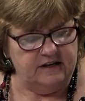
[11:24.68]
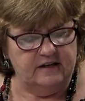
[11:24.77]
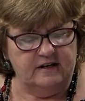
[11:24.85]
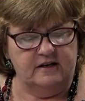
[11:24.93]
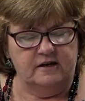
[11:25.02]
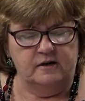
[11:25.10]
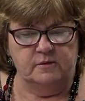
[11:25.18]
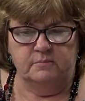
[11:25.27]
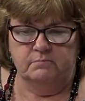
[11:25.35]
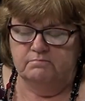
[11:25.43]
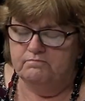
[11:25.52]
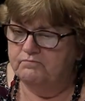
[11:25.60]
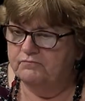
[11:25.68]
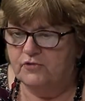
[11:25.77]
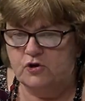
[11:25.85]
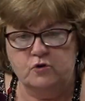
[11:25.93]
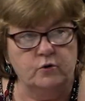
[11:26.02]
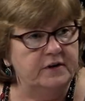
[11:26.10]
Um,
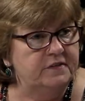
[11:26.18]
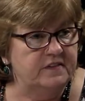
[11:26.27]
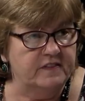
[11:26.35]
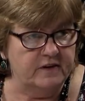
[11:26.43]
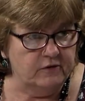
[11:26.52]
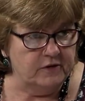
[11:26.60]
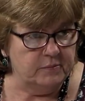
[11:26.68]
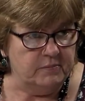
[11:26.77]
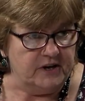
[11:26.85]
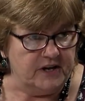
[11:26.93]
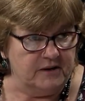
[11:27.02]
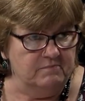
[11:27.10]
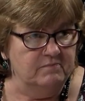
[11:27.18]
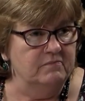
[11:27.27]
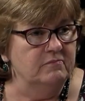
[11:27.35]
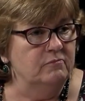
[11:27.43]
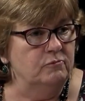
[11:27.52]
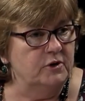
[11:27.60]
Choice Therapy,
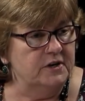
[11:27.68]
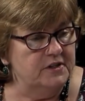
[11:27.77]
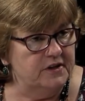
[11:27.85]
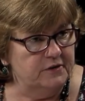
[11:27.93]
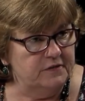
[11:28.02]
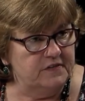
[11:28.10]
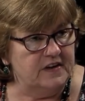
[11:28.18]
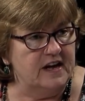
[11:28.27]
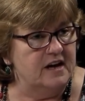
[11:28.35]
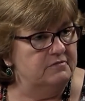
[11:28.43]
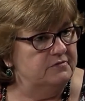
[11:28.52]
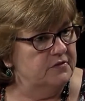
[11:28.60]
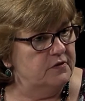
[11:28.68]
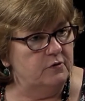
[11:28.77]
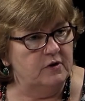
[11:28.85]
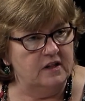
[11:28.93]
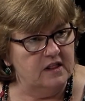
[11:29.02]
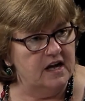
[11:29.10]
one of their staff.
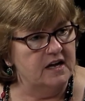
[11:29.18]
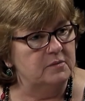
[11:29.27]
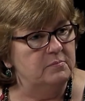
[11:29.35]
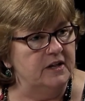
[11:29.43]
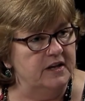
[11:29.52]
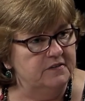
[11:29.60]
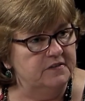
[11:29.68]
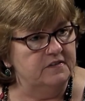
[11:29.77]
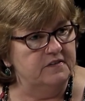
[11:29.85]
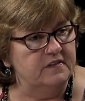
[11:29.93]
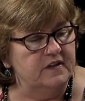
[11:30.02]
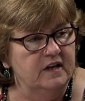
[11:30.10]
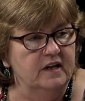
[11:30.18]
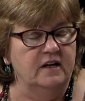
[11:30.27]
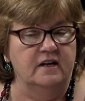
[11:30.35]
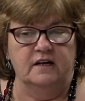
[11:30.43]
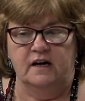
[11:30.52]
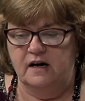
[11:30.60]
So a lot of places,
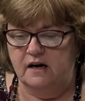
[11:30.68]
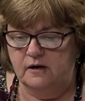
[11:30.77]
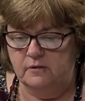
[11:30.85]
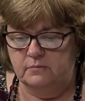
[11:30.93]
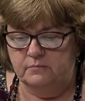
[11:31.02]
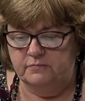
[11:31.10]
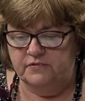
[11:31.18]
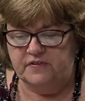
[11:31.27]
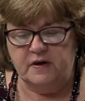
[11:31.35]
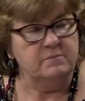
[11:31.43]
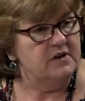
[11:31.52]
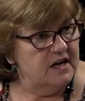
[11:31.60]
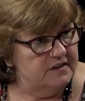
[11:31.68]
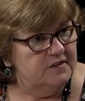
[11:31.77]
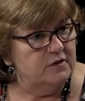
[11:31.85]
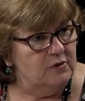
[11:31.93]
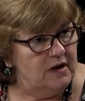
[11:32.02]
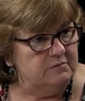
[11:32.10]
um, some not
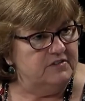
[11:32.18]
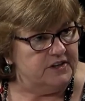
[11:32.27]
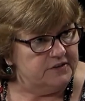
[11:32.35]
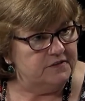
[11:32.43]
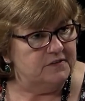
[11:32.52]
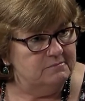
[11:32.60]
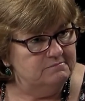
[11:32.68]
so obvious.